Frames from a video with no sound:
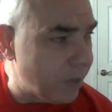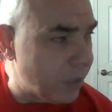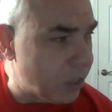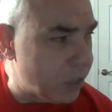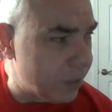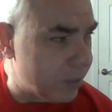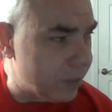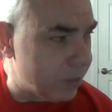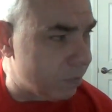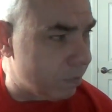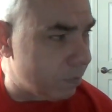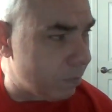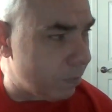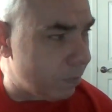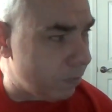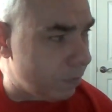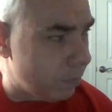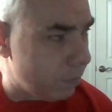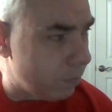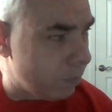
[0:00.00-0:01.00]
just
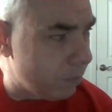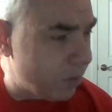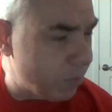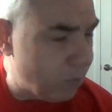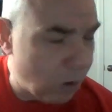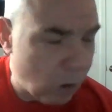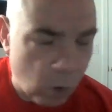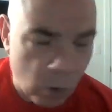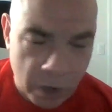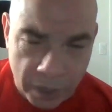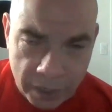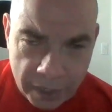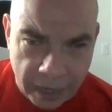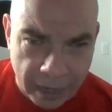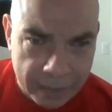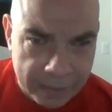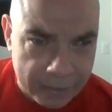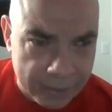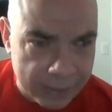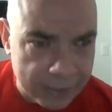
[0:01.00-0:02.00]
people going
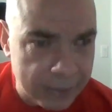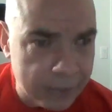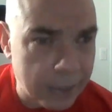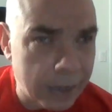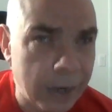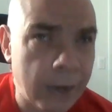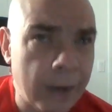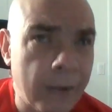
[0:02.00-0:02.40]
nuts.